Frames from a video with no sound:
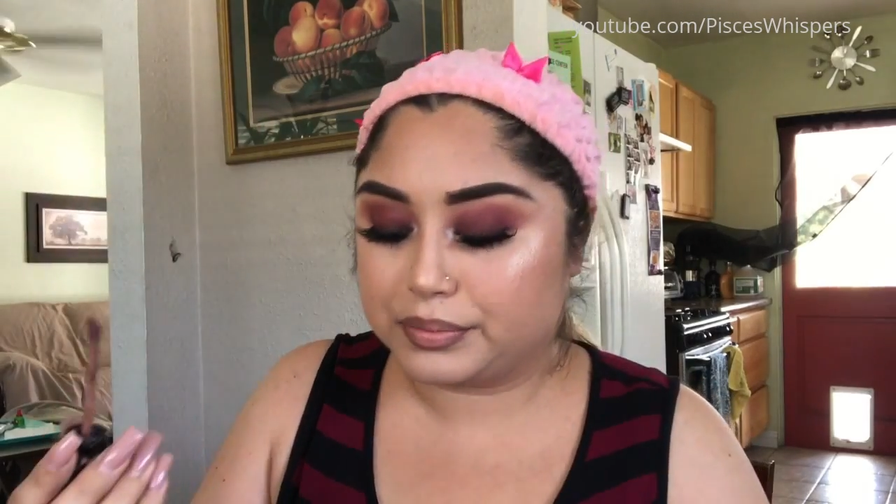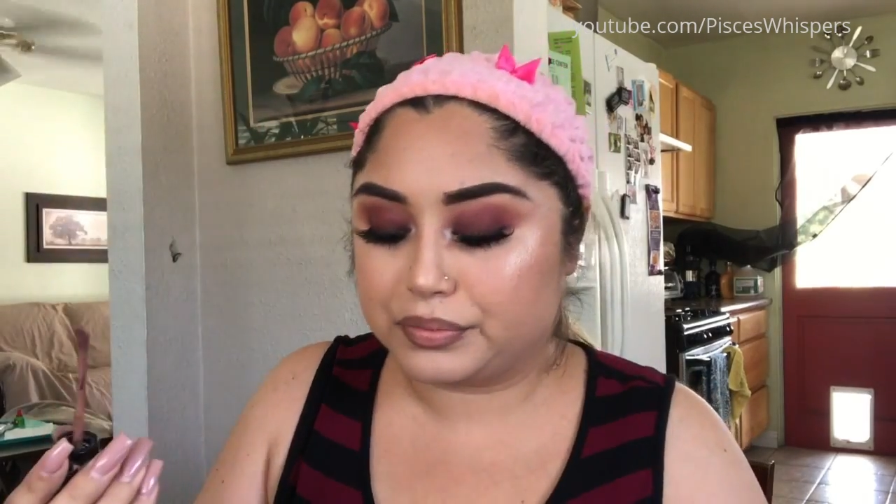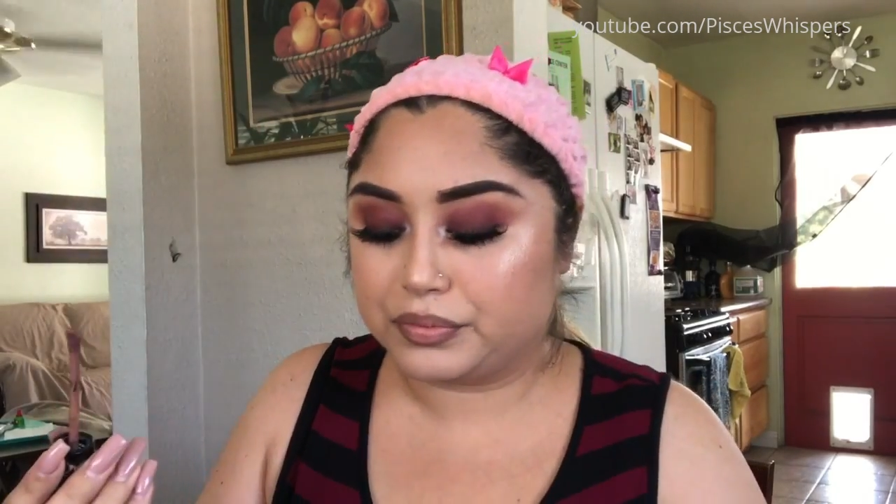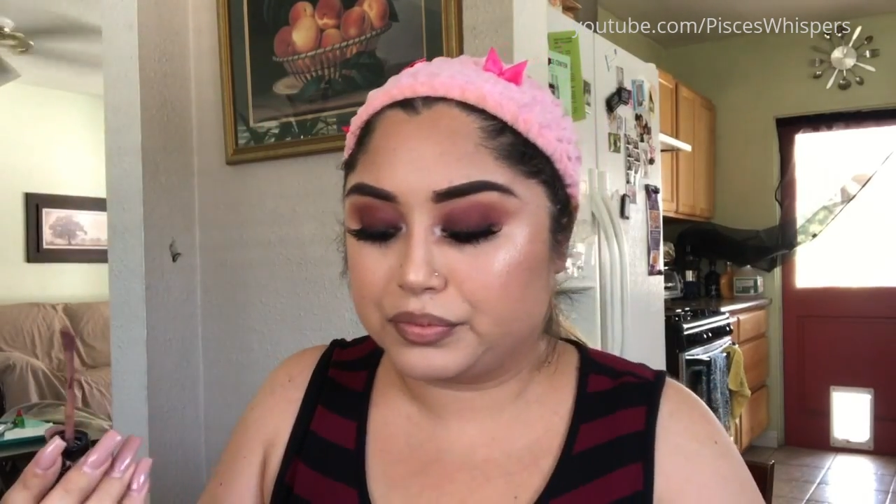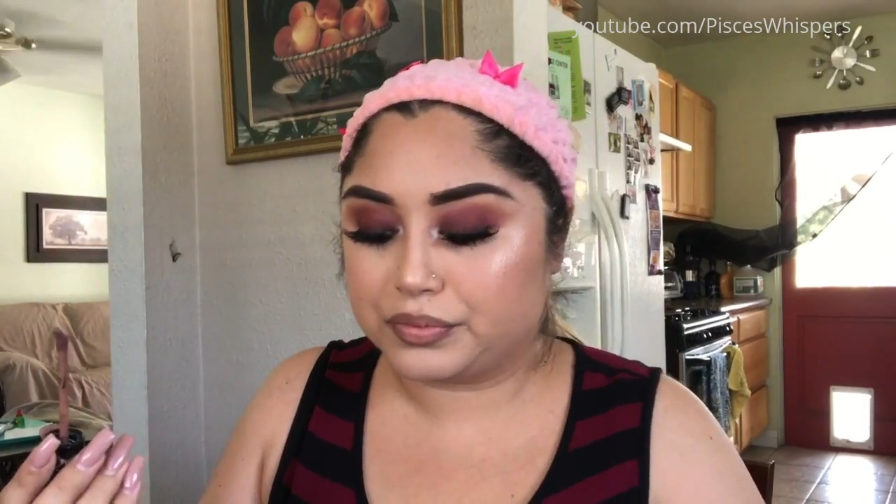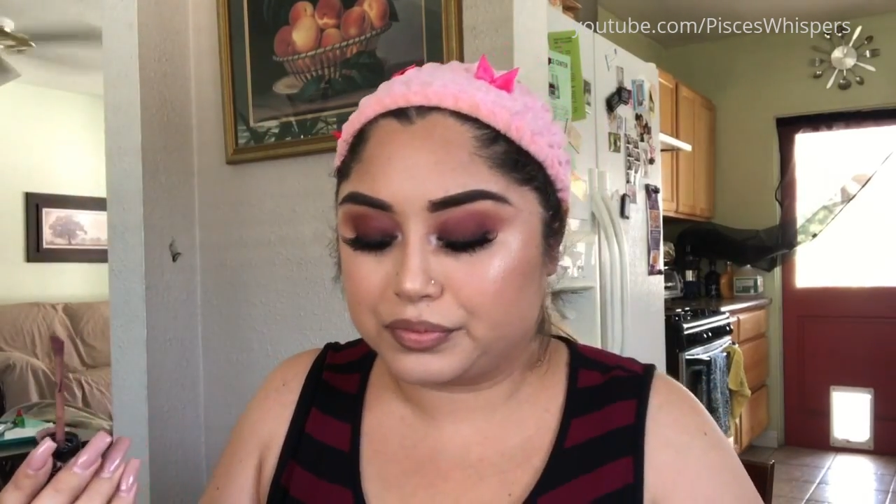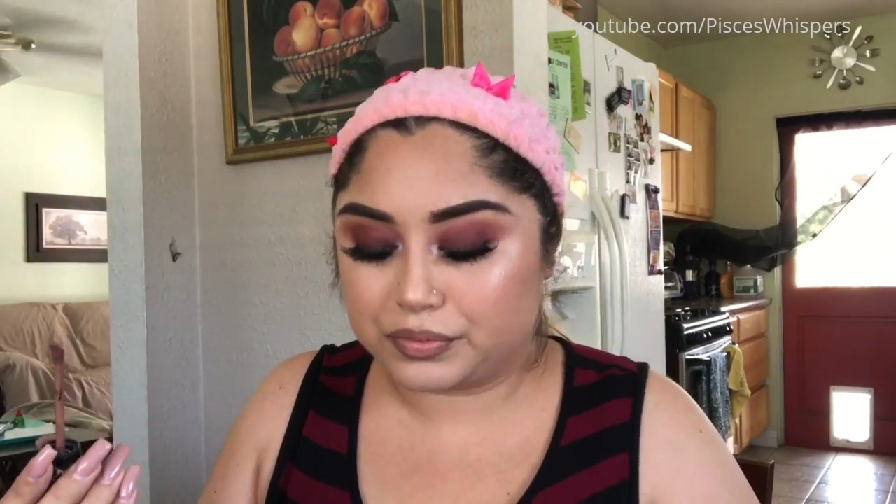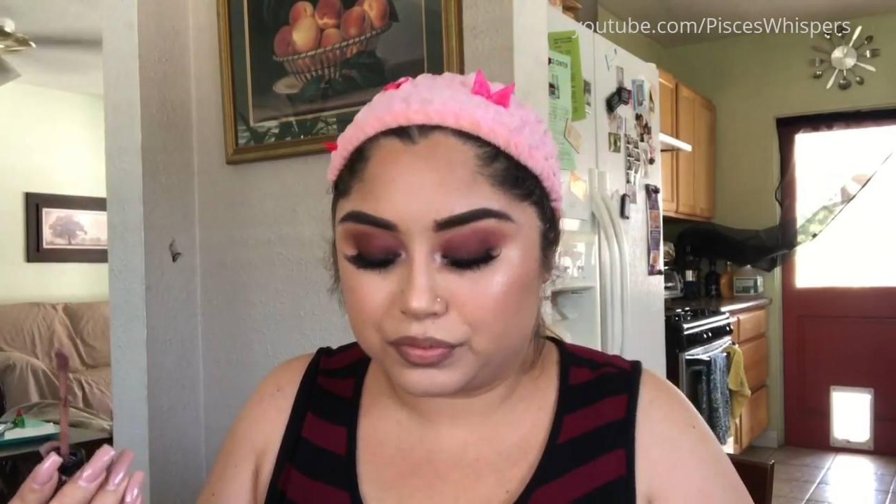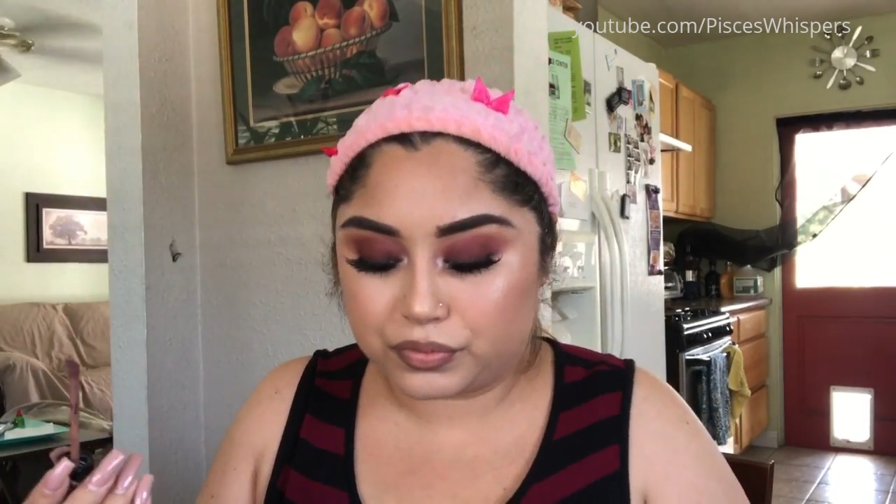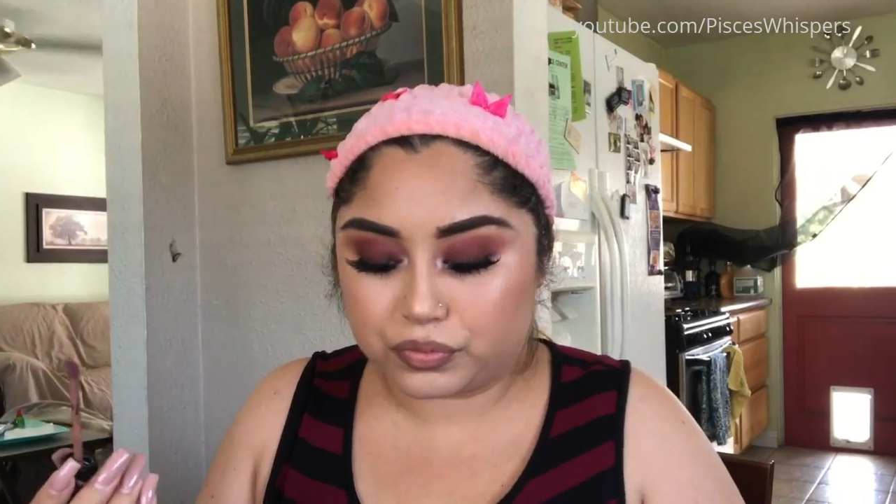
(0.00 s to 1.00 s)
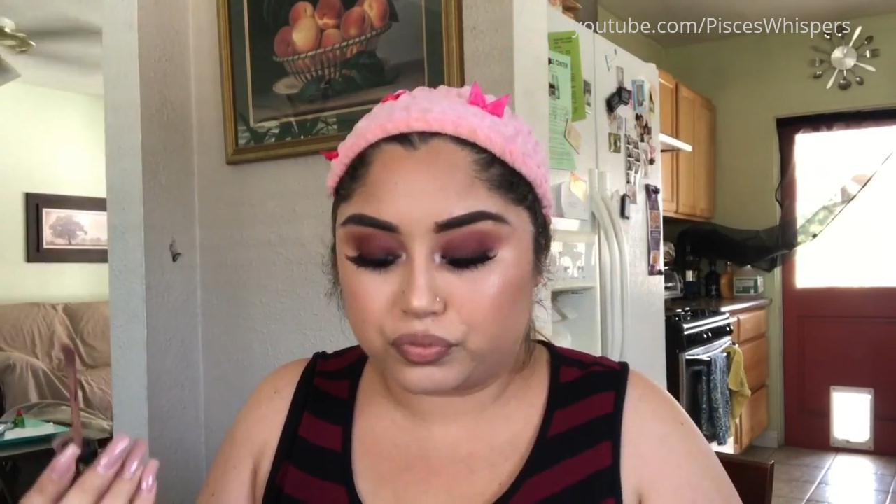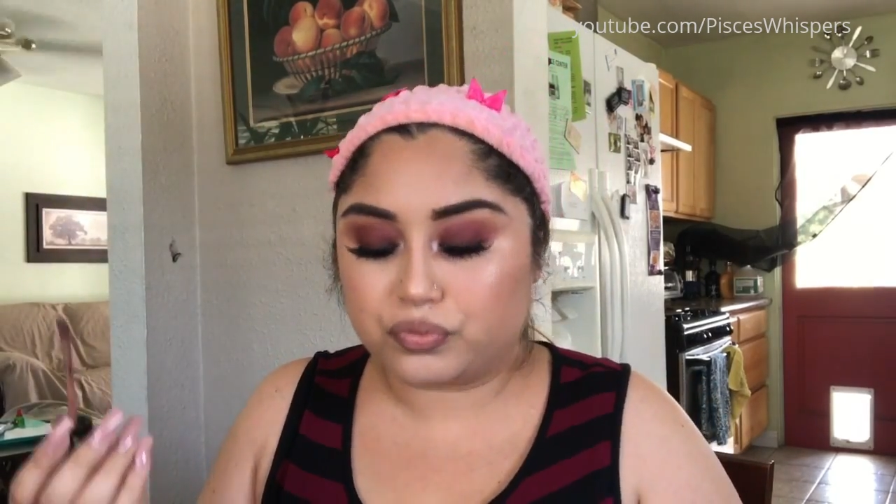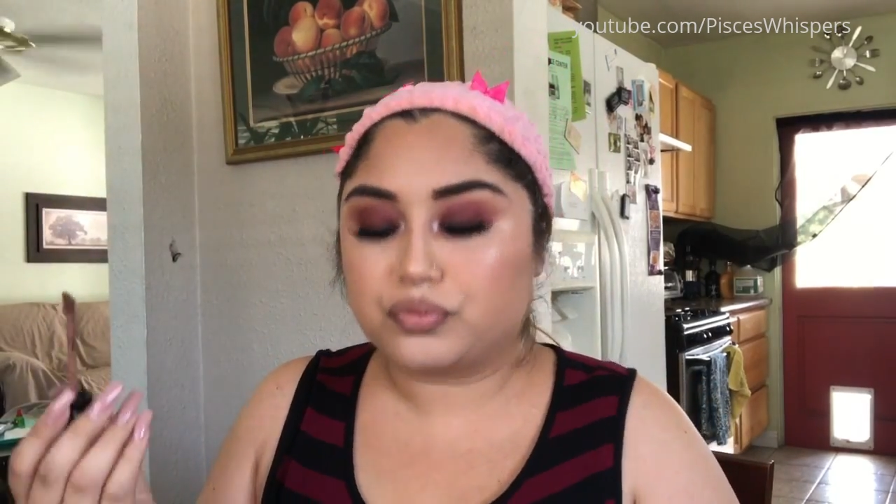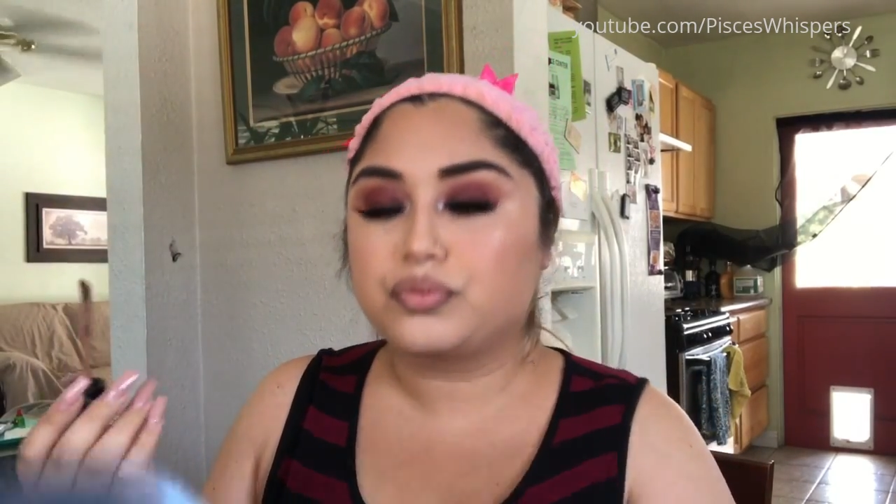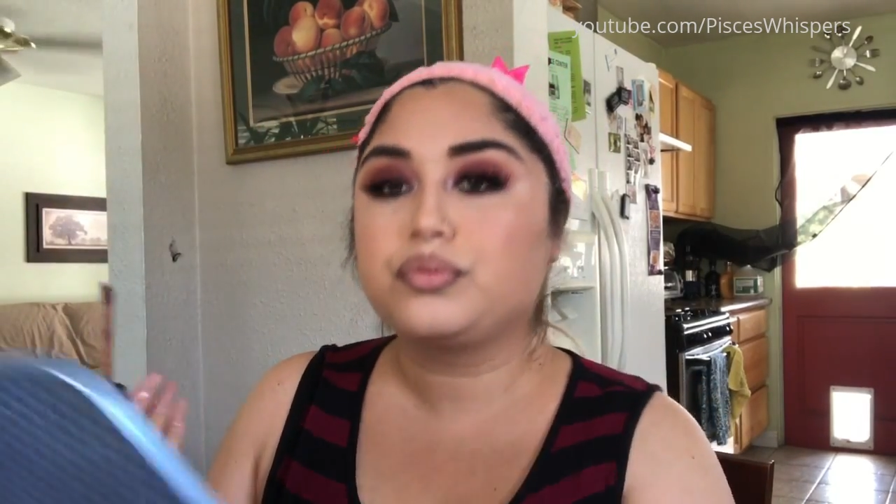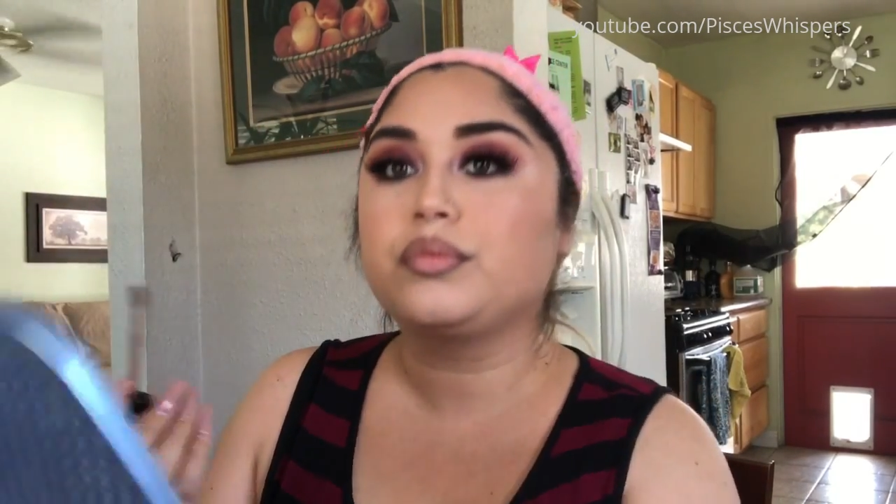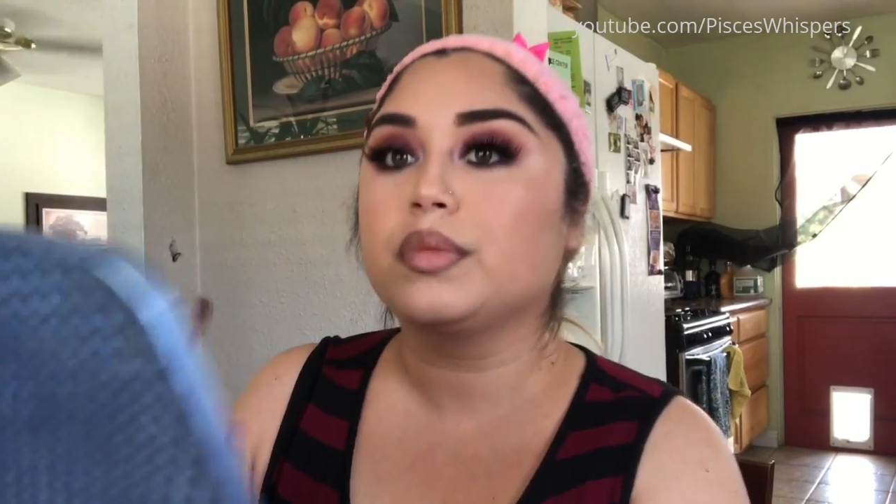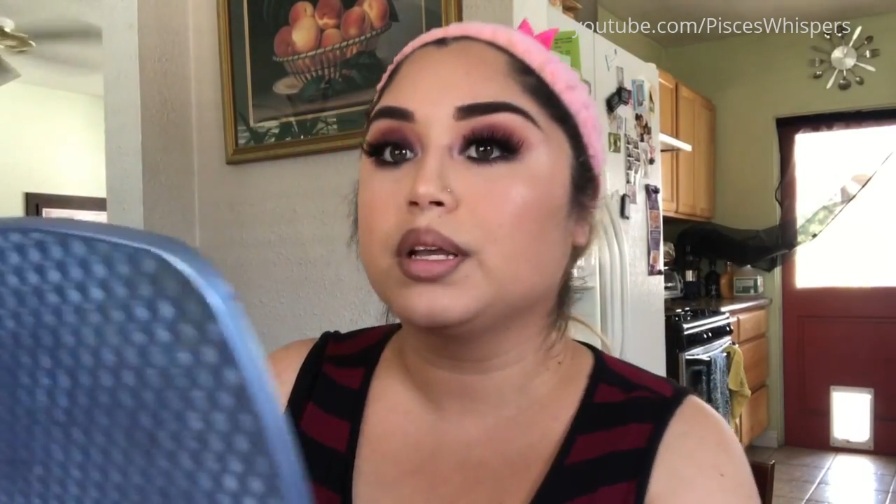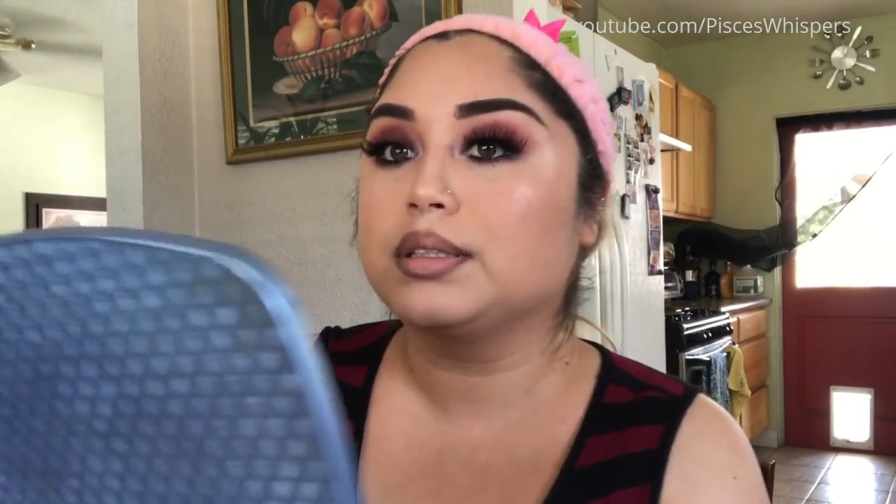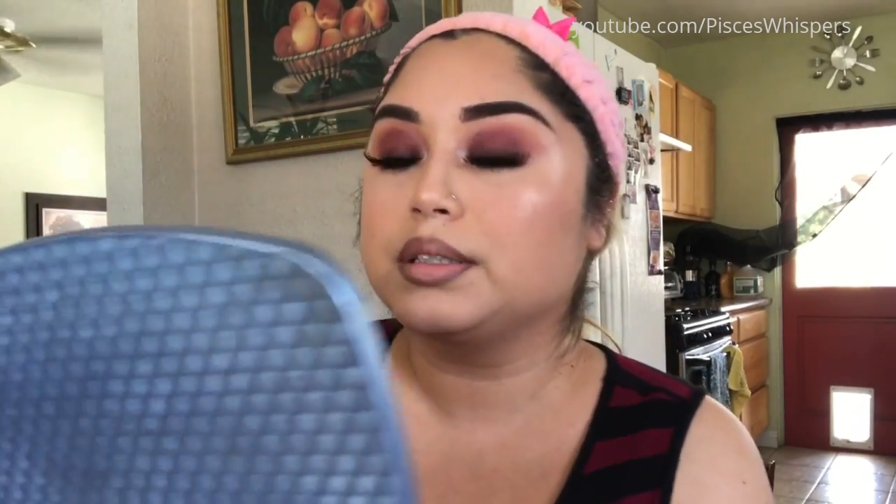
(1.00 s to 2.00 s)
lipstick isn't like settled
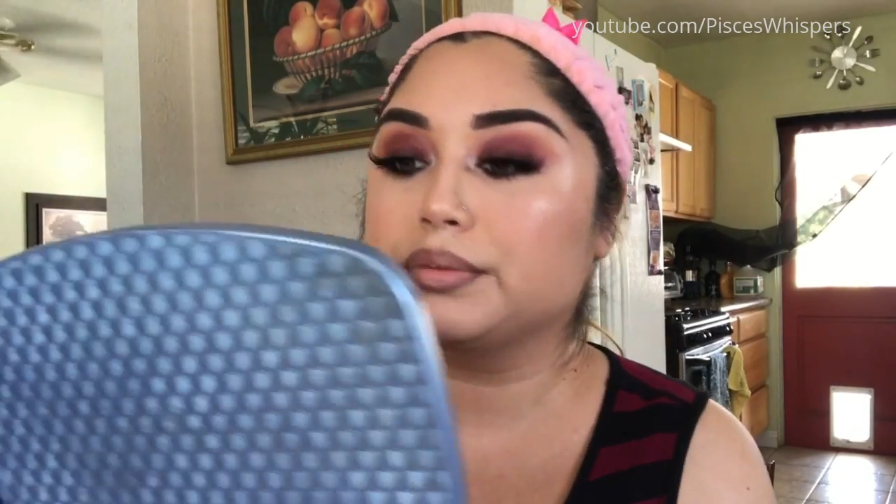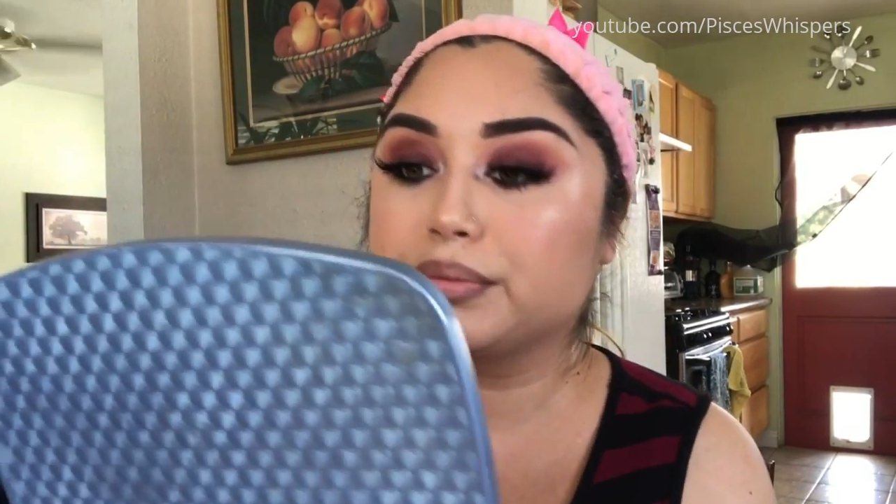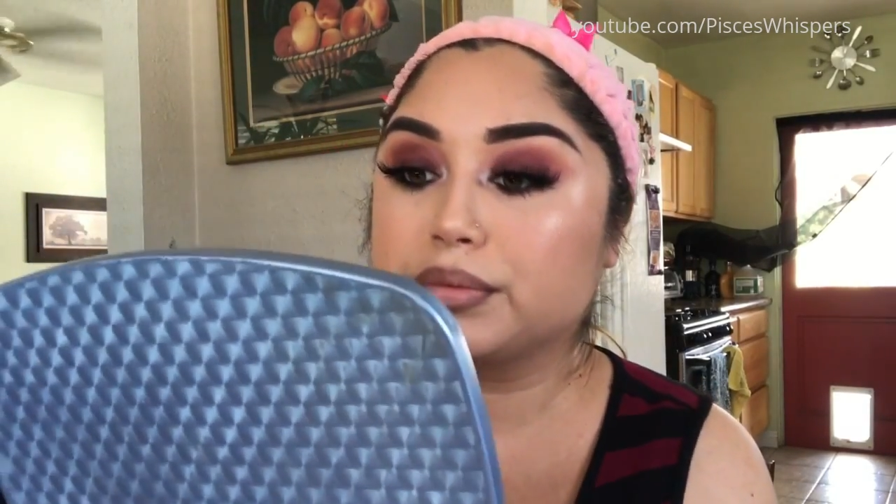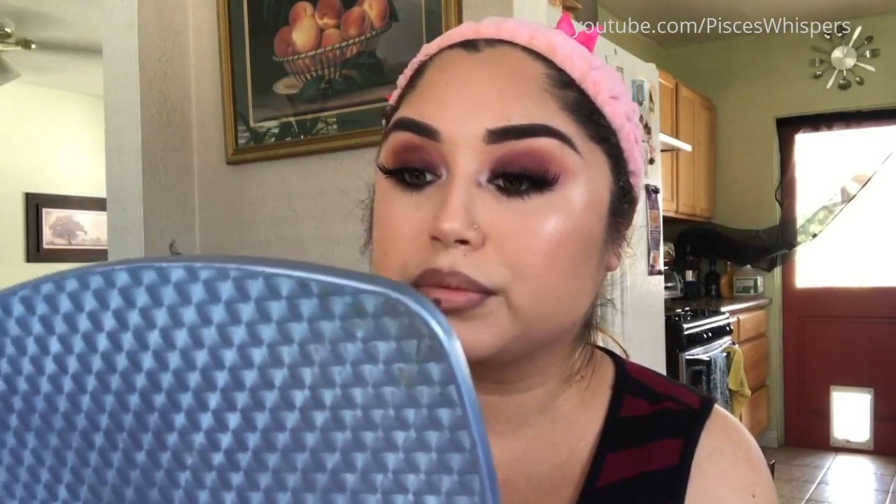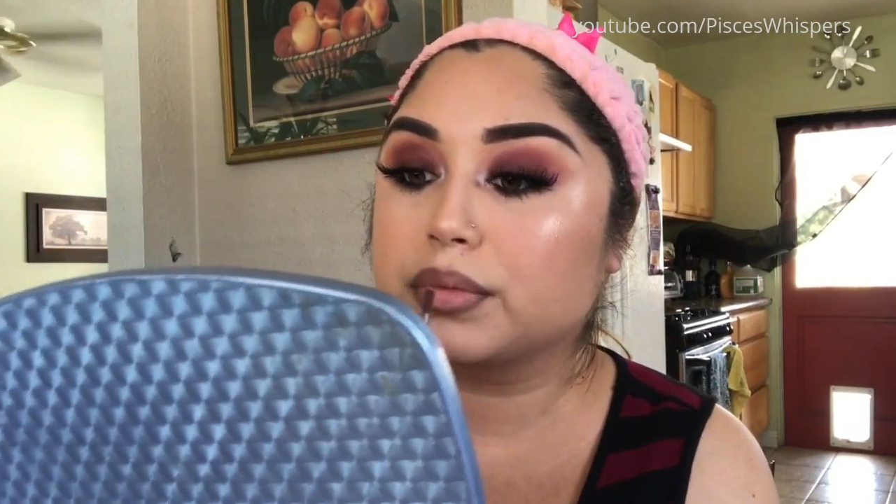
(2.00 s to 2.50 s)
at the bottom. So